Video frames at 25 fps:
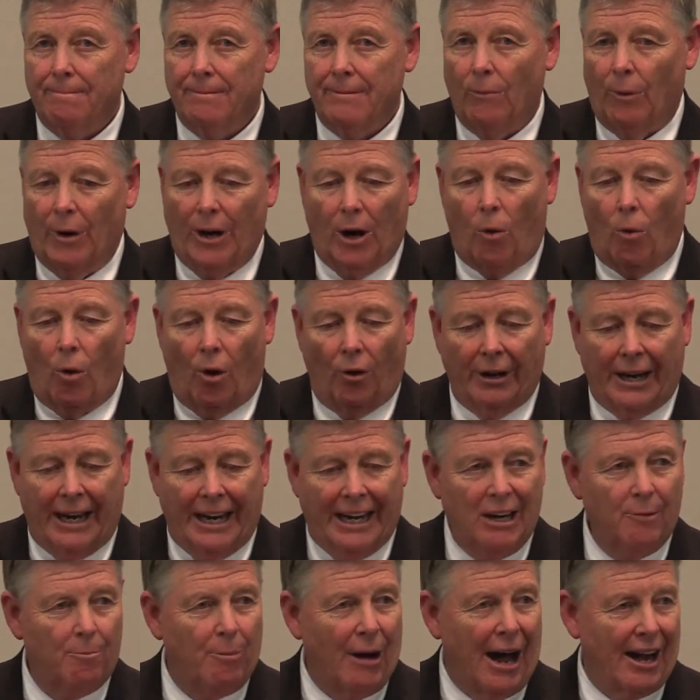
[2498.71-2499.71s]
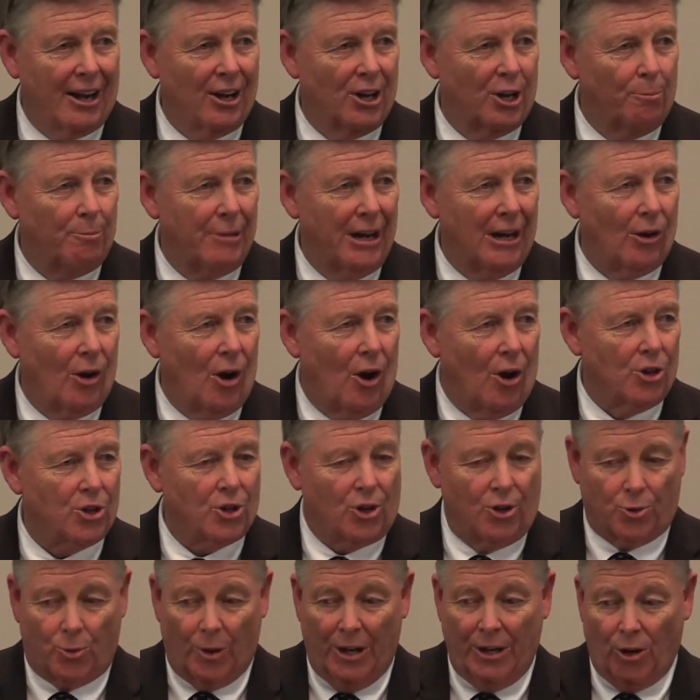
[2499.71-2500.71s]
We don't want anybody to be lost
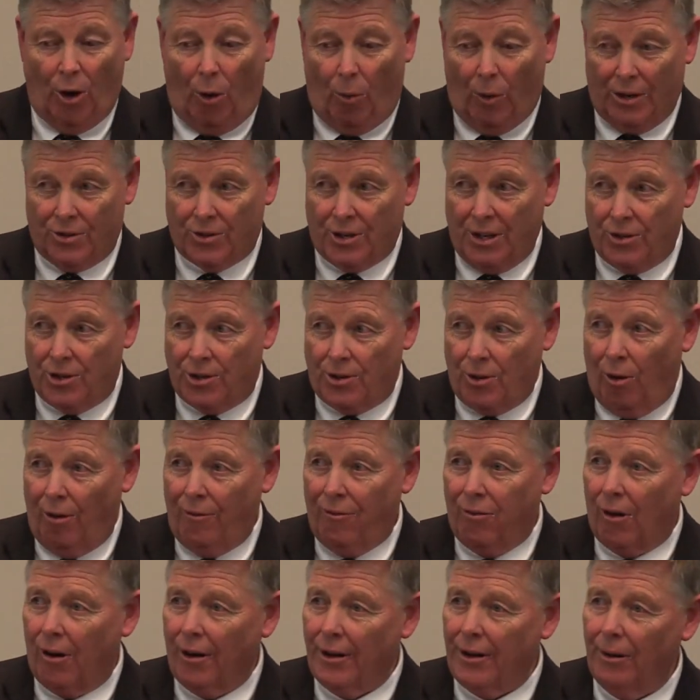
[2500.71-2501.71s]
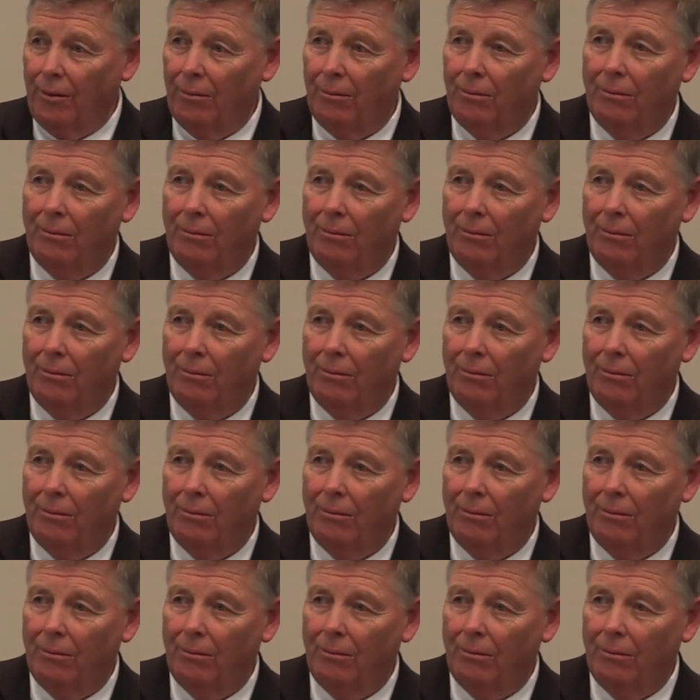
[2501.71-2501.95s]
because we know what's in store for you.